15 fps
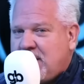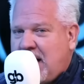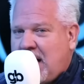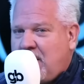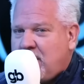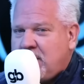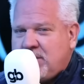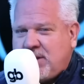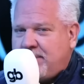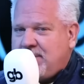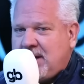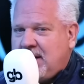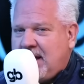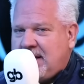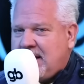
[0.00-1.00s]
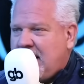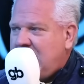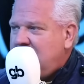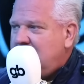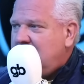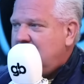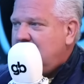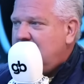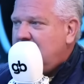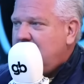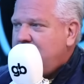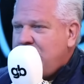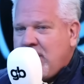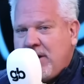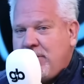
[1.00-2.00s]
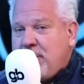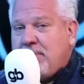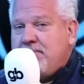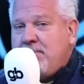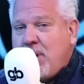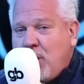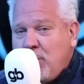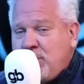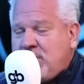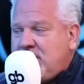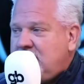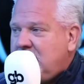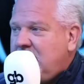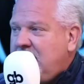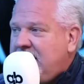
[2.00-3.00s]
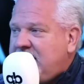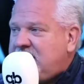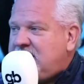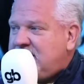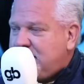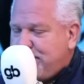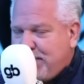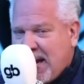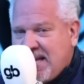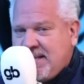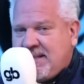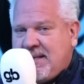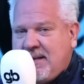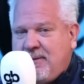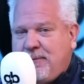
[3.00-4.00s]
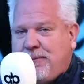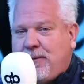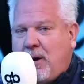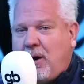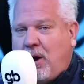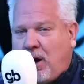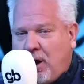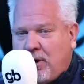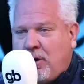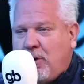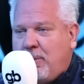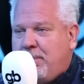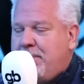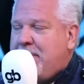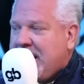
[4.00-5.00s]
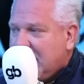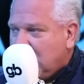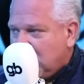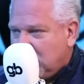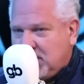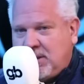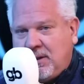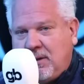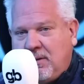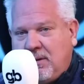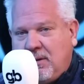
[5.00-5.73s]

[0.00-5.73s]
an hour, something like that. The most expensive auto build